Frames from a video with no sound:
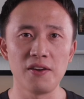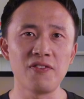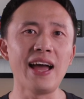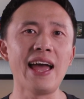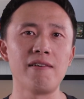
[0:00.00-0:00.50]
If
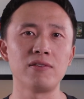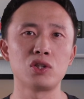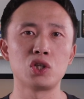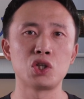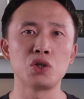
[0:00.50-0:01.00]
I have
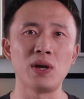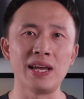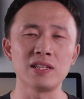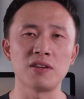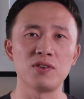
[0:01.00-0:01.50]
two
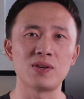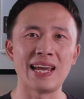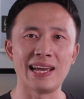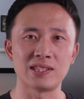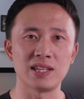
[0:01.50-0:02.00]
interview
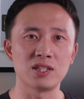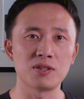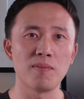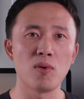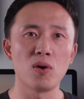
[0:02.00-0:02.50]
guests, it's
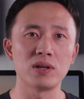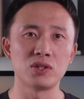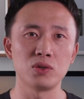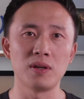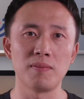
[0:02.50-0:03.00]
more
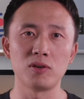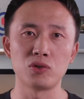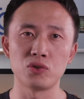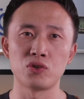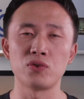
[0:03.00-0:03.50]
suitable
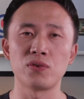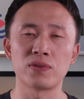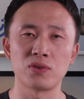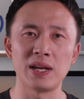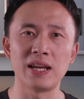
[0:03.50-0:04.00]
to
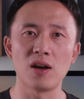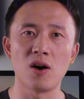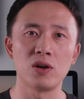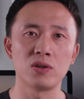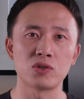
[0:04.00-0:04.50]
choose three
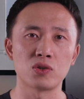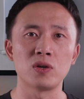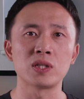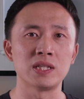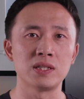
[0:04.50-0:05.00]
audio
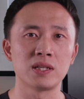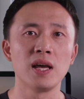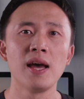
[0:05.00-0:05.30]
sources.